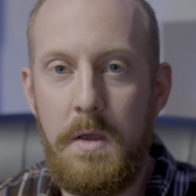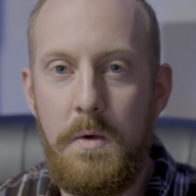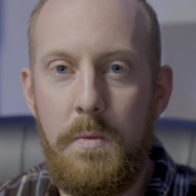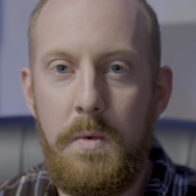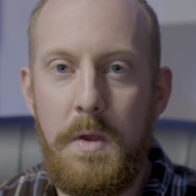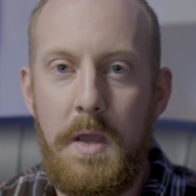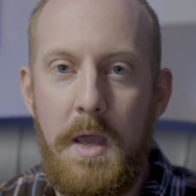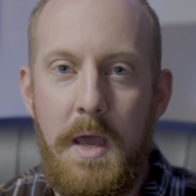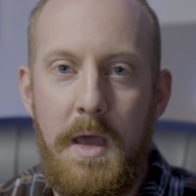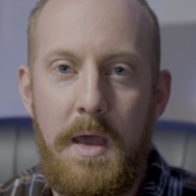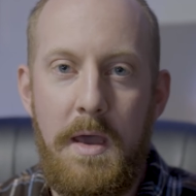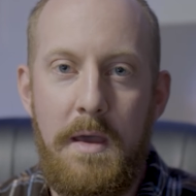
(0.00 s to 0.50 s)

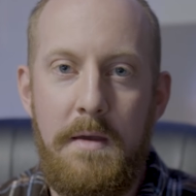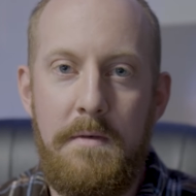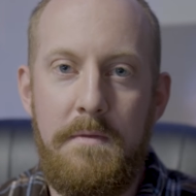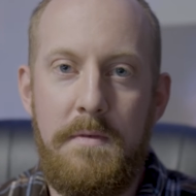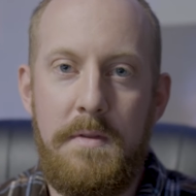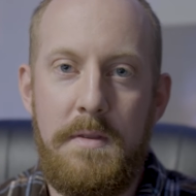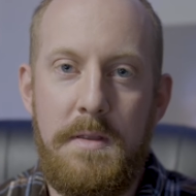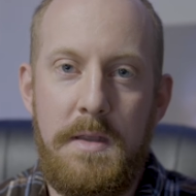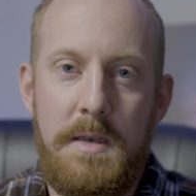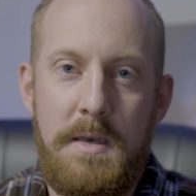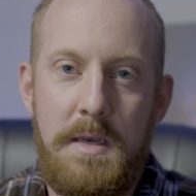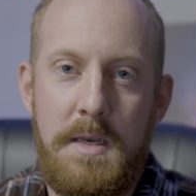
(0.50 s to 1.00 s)
we
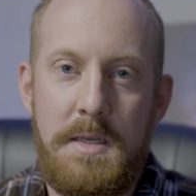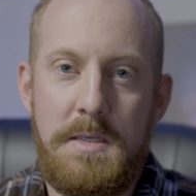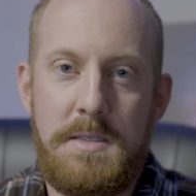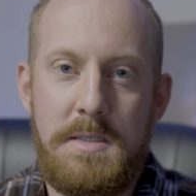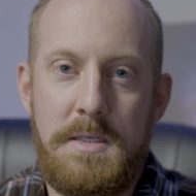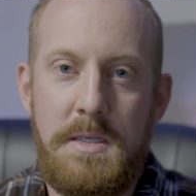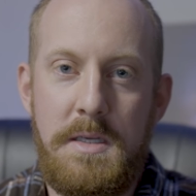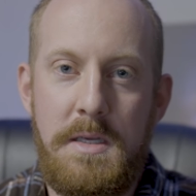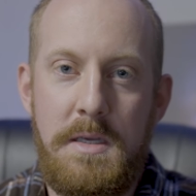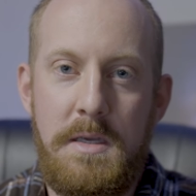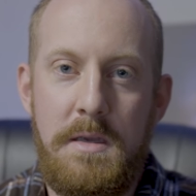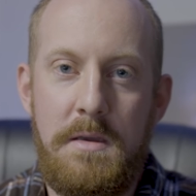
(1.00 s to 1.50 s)
have the
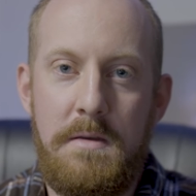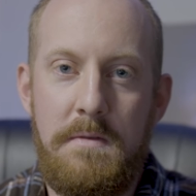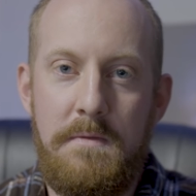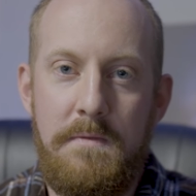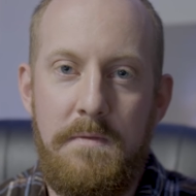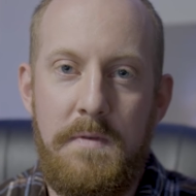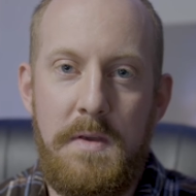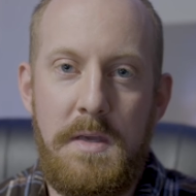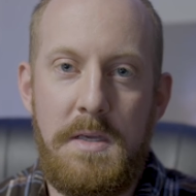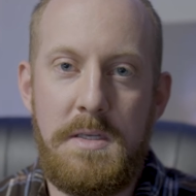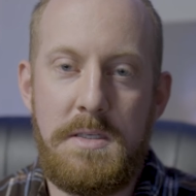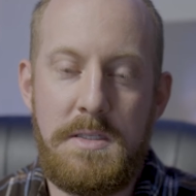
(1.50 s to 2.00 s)
NiSi
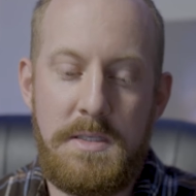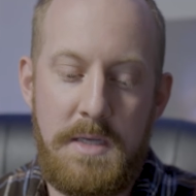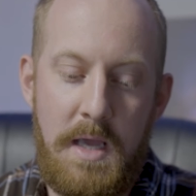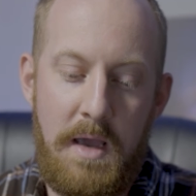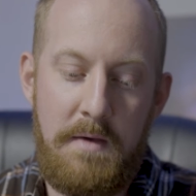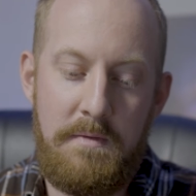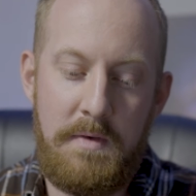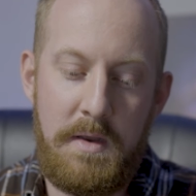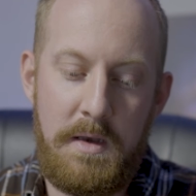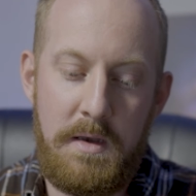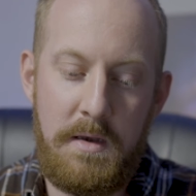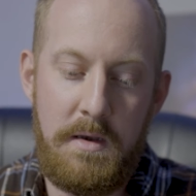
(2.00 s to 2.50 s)

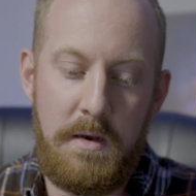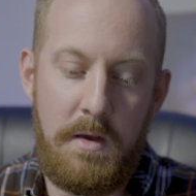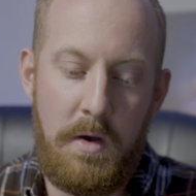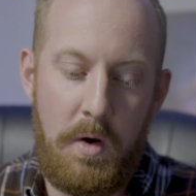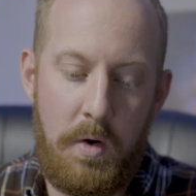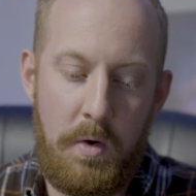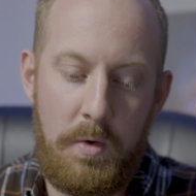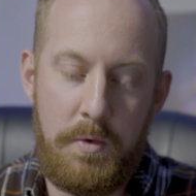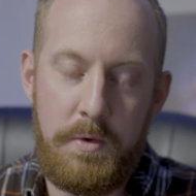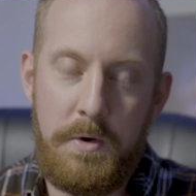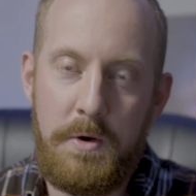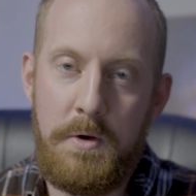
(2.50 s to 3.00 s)
V7
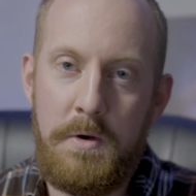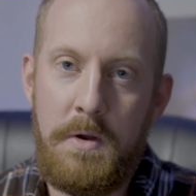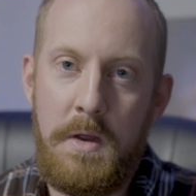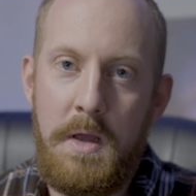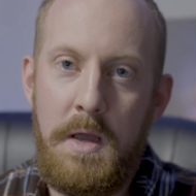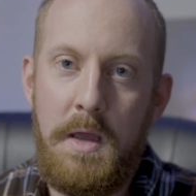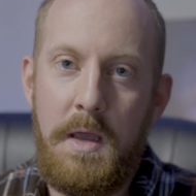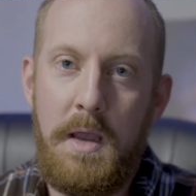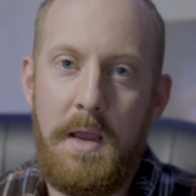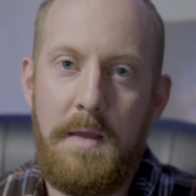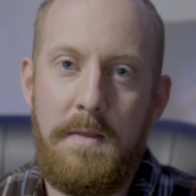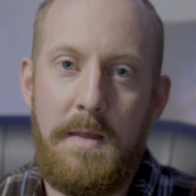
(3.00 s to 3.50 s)
holder,
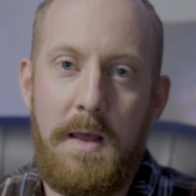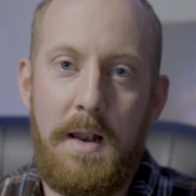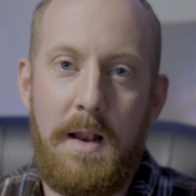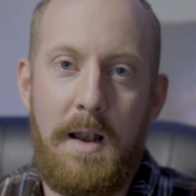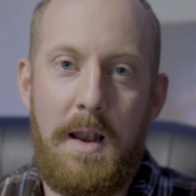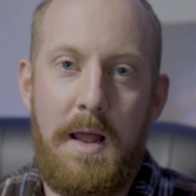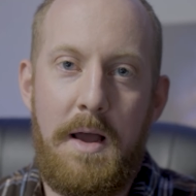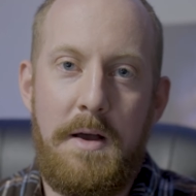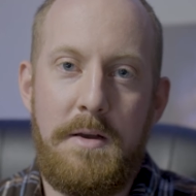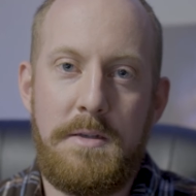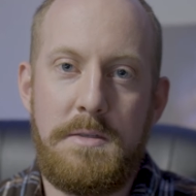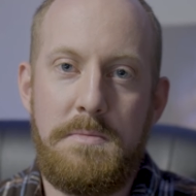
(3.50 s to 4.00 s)
and that
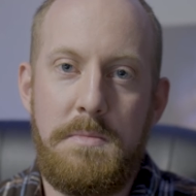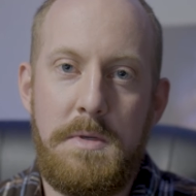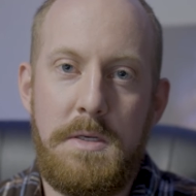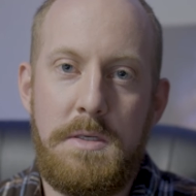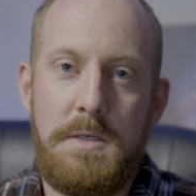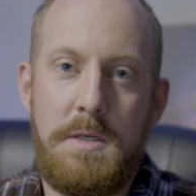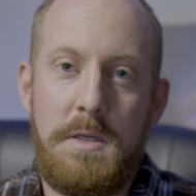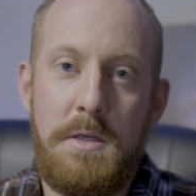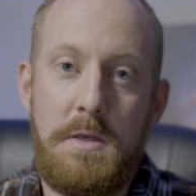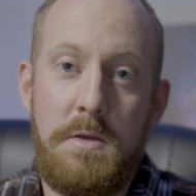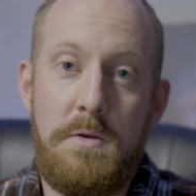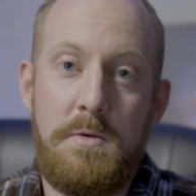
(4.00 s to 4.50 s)
allows me
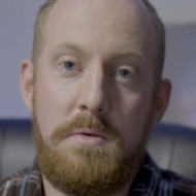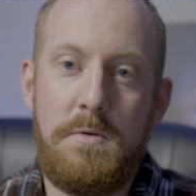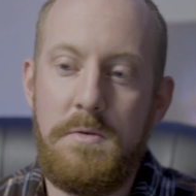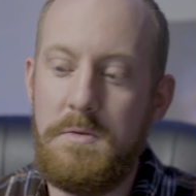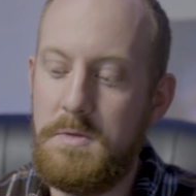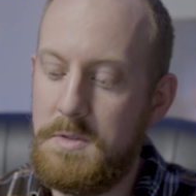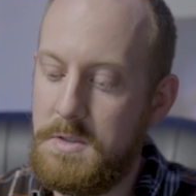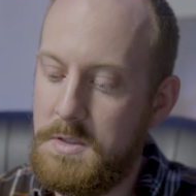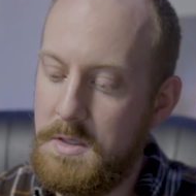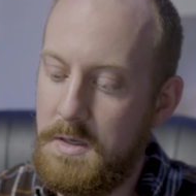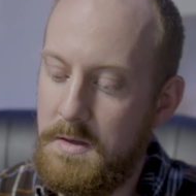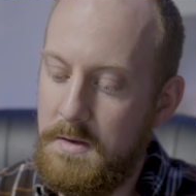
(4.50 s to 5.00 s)
to
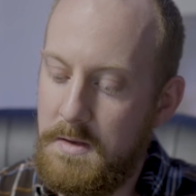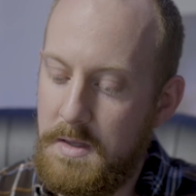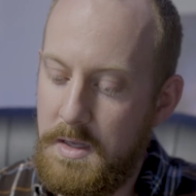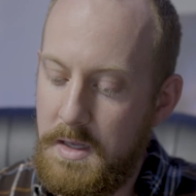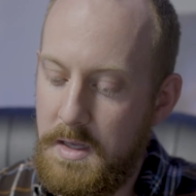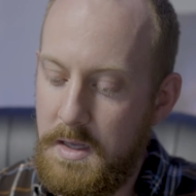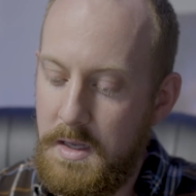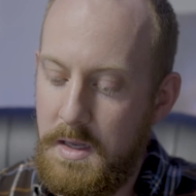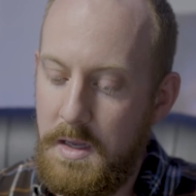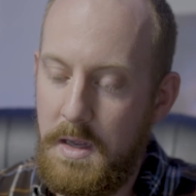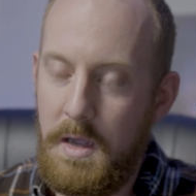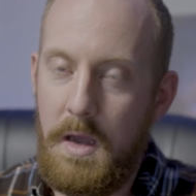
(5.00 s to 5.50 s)
use
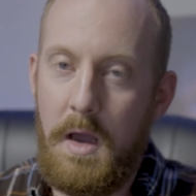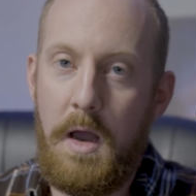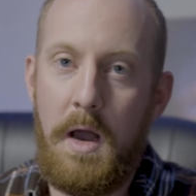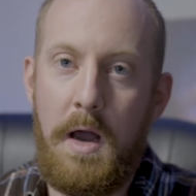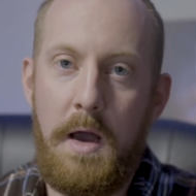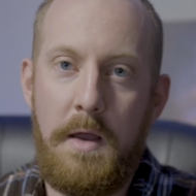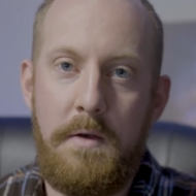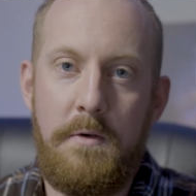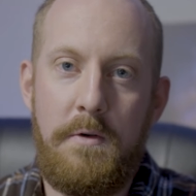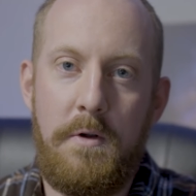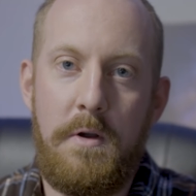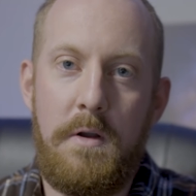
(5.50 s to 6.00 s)
the
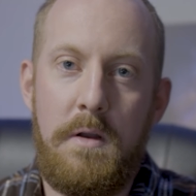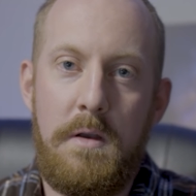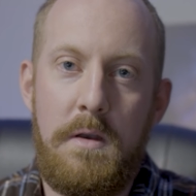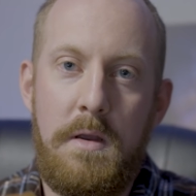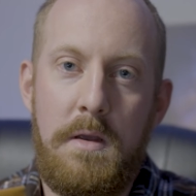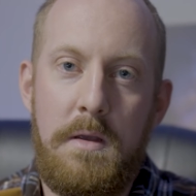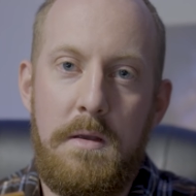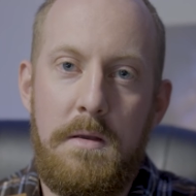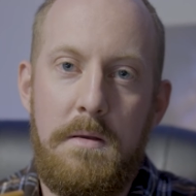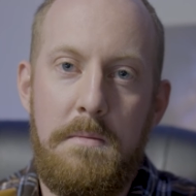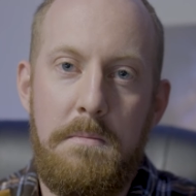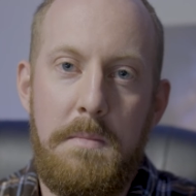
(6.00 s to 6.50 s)

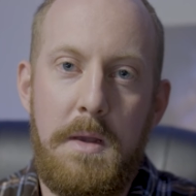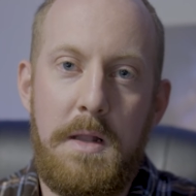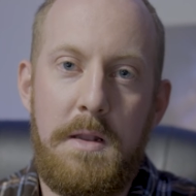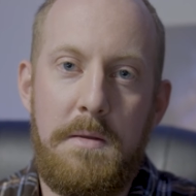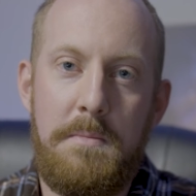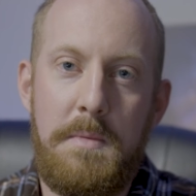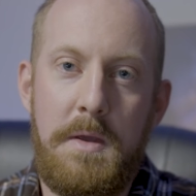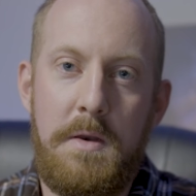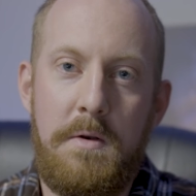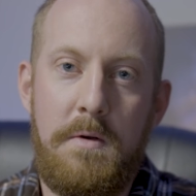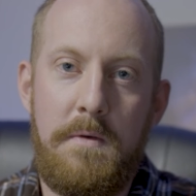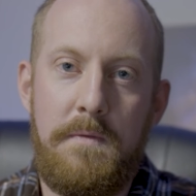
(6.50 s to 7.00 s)

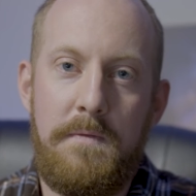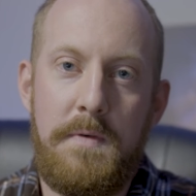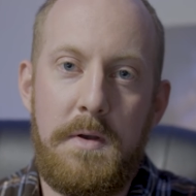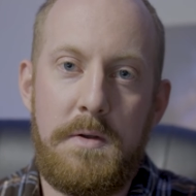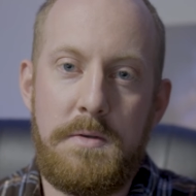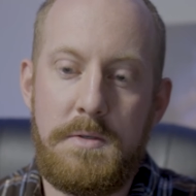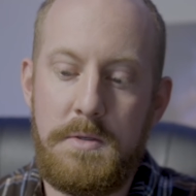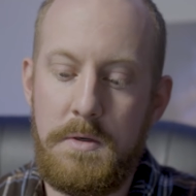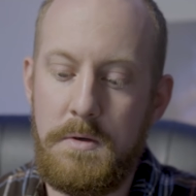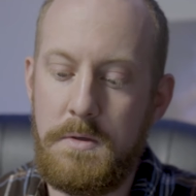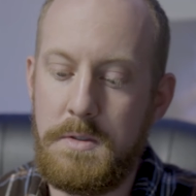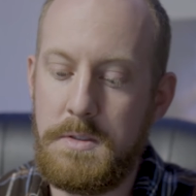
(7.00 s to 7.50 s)
100mm
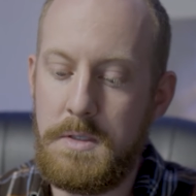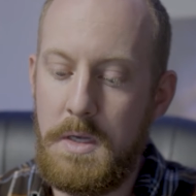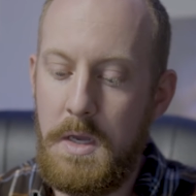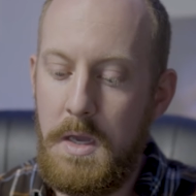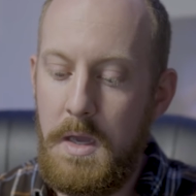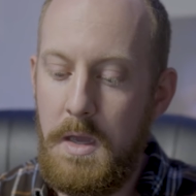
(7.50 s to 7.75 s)
filters.